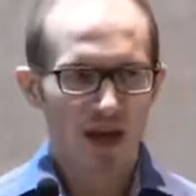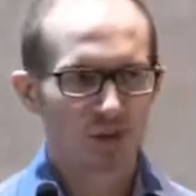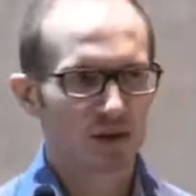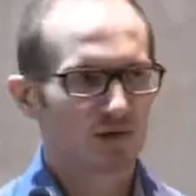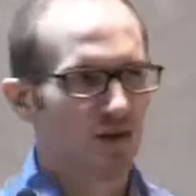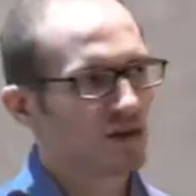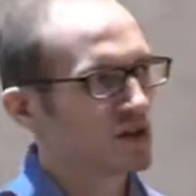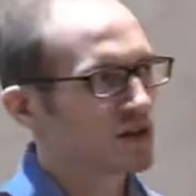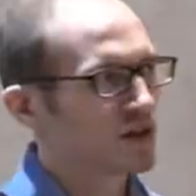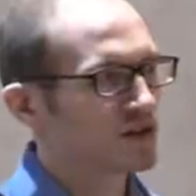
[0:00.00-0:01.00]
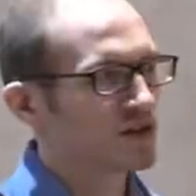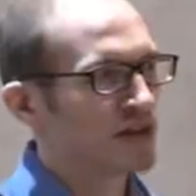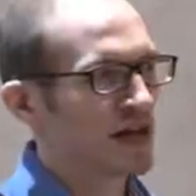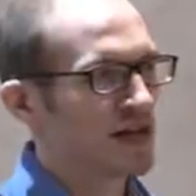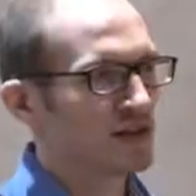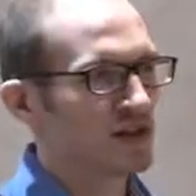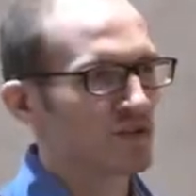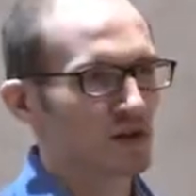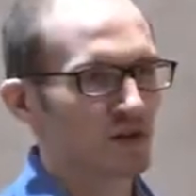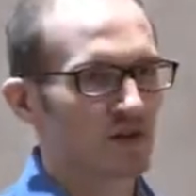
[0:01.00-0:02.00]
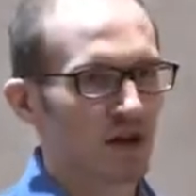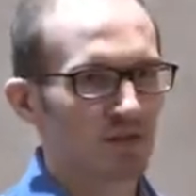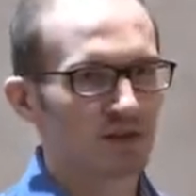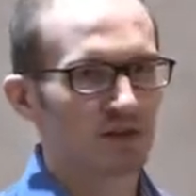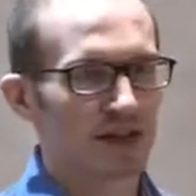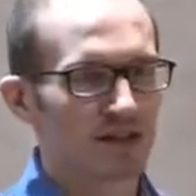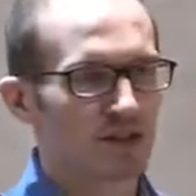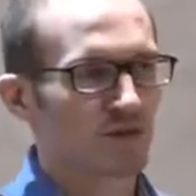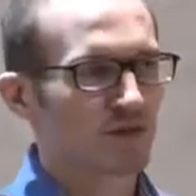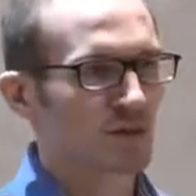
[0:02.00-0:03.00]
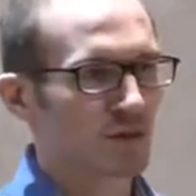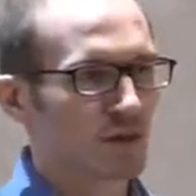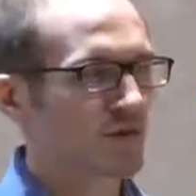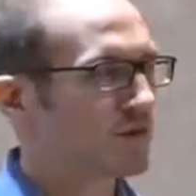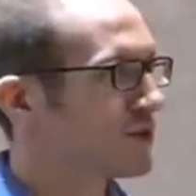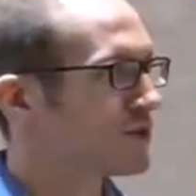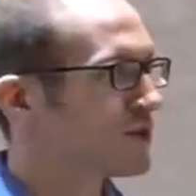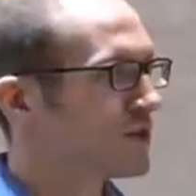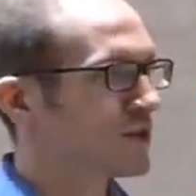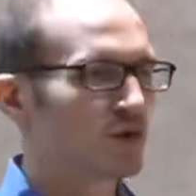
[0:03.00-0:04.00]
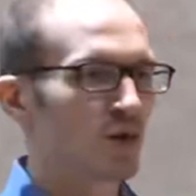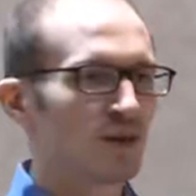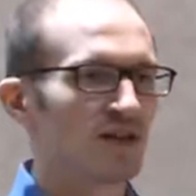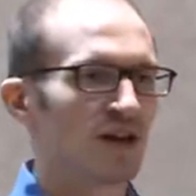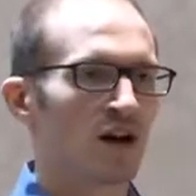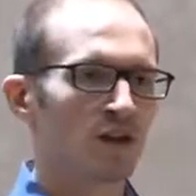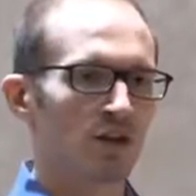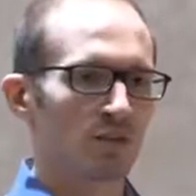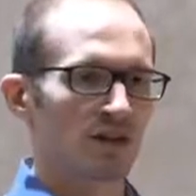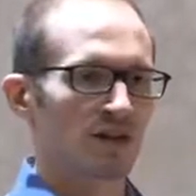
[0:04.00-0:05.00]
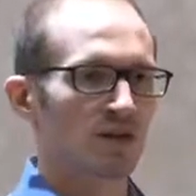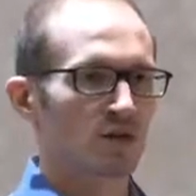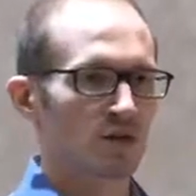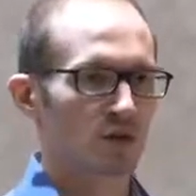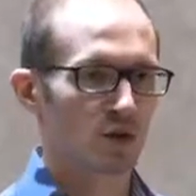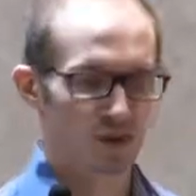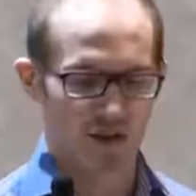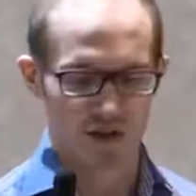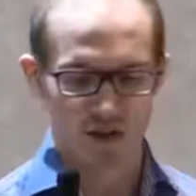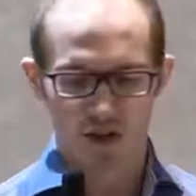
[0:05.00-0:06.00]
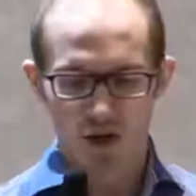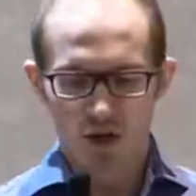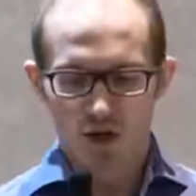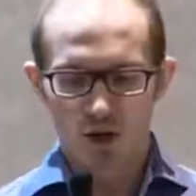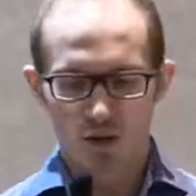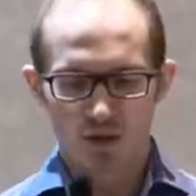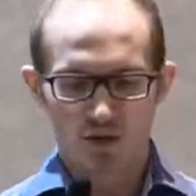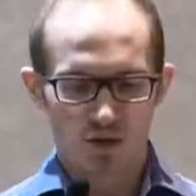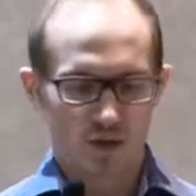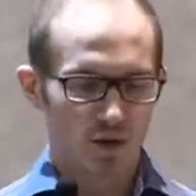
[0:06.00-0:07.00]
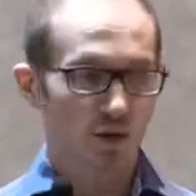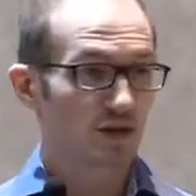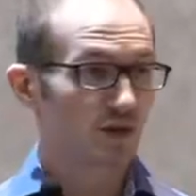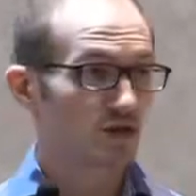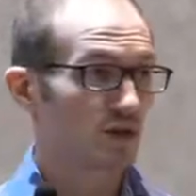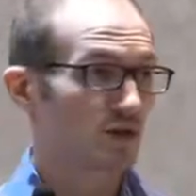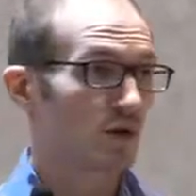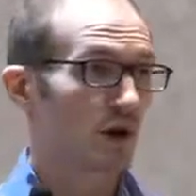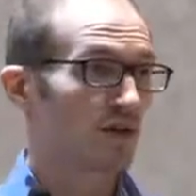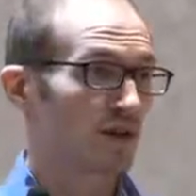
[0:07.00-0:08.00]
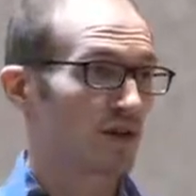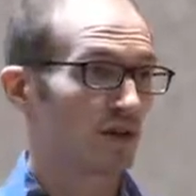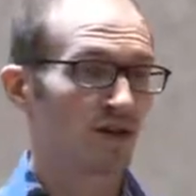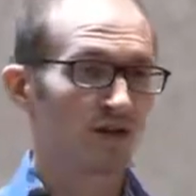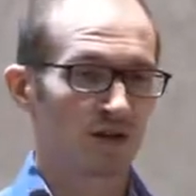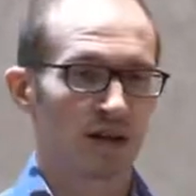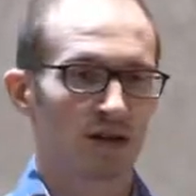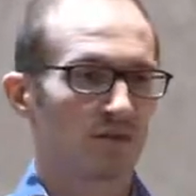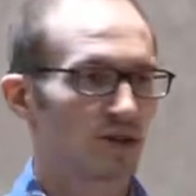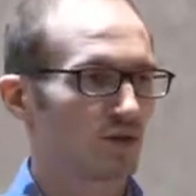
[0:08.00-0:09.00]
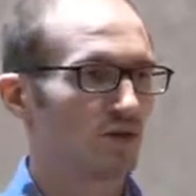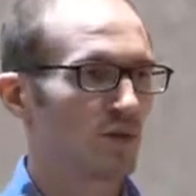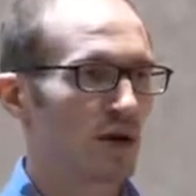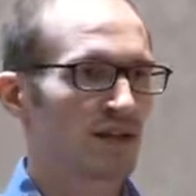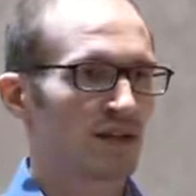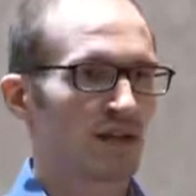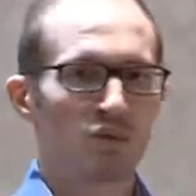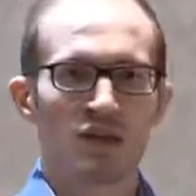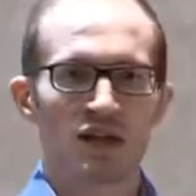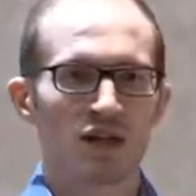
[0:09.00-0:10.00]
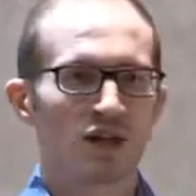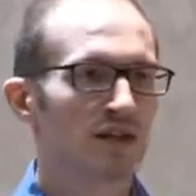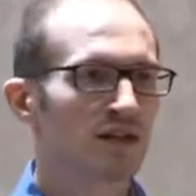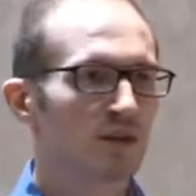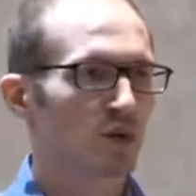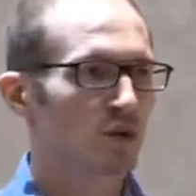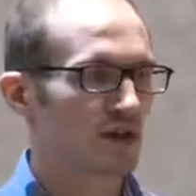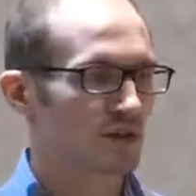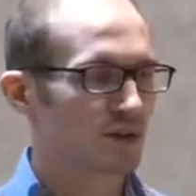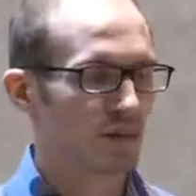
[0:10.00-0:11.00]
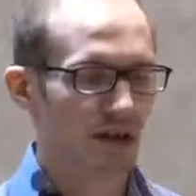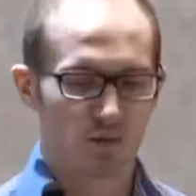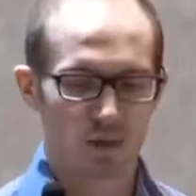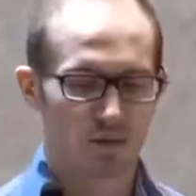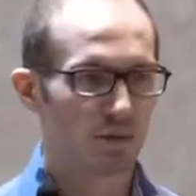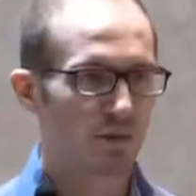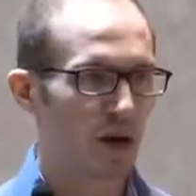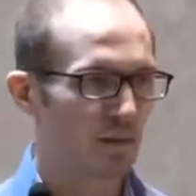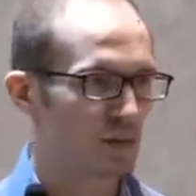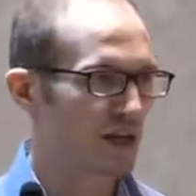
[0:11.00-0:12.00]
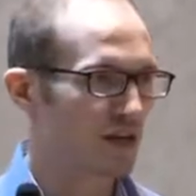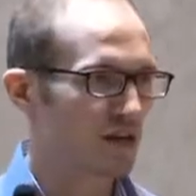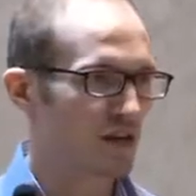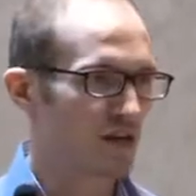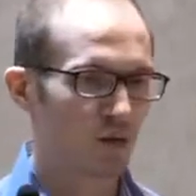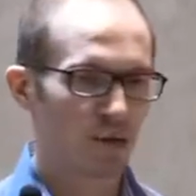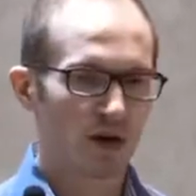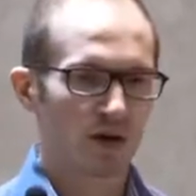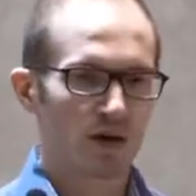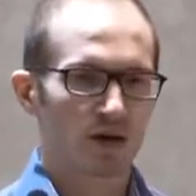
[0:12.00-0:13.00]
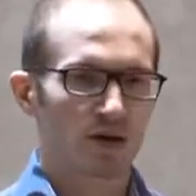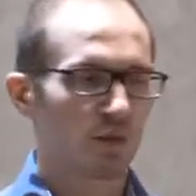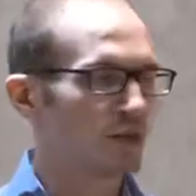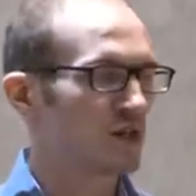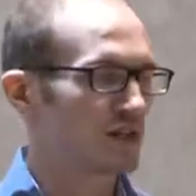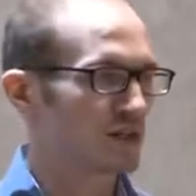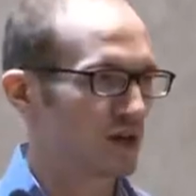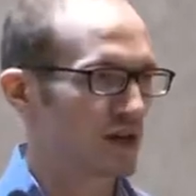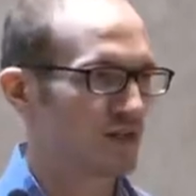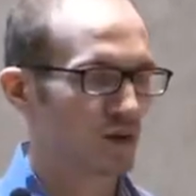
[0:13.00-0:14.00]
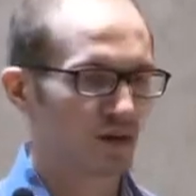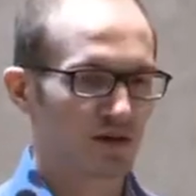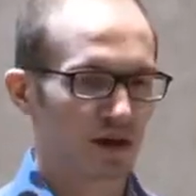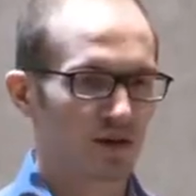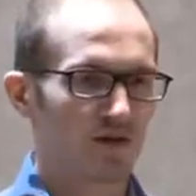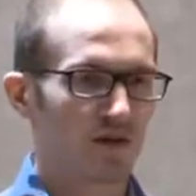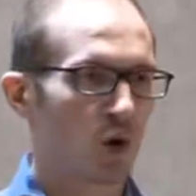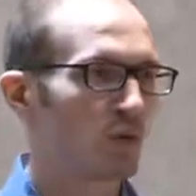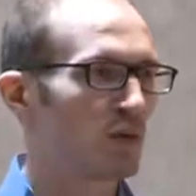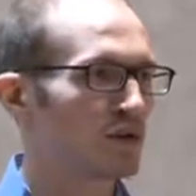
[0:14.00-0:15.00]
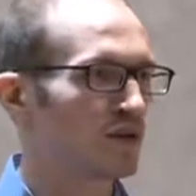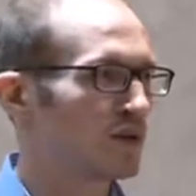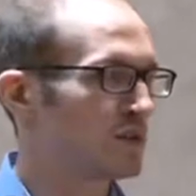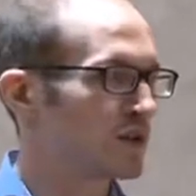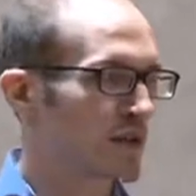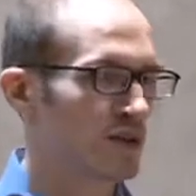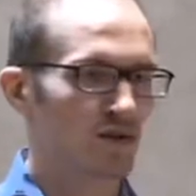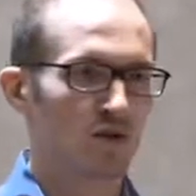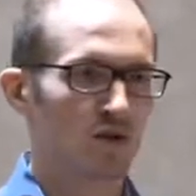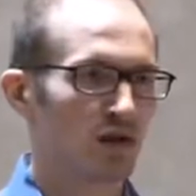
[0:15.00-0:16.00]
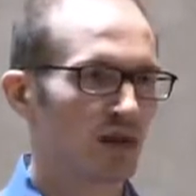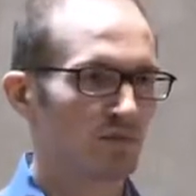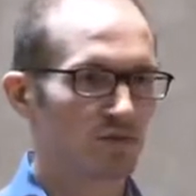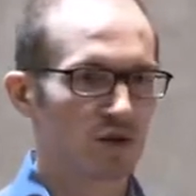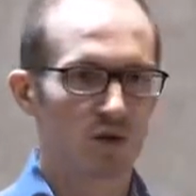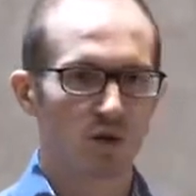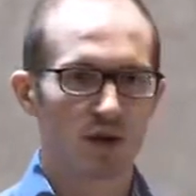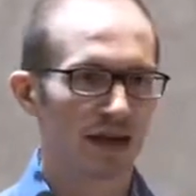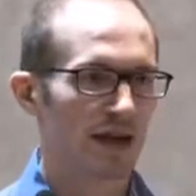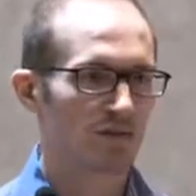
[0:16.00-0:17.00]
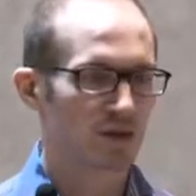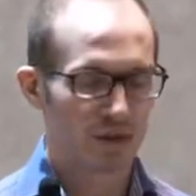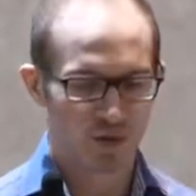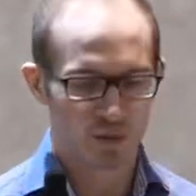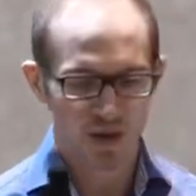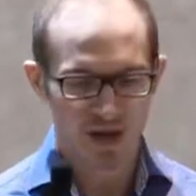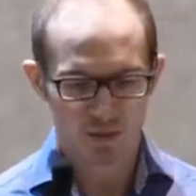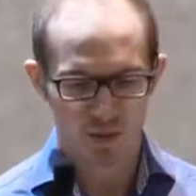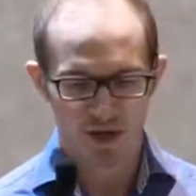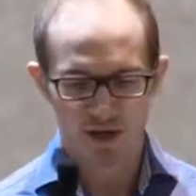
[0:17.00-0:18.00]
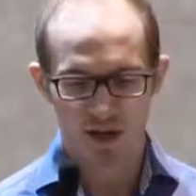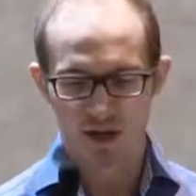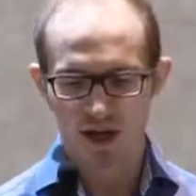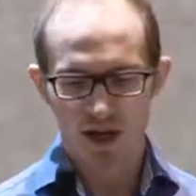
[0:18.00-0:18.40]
And it was funny because it actually, for some devices, for some configurations, it shows the arguments given to the processes. You would, so you would just go out there on the internet, you know, do snmp list process command with a public, you know, community string. So it's kind of open to the internet. You don't need to like have a special password or anything.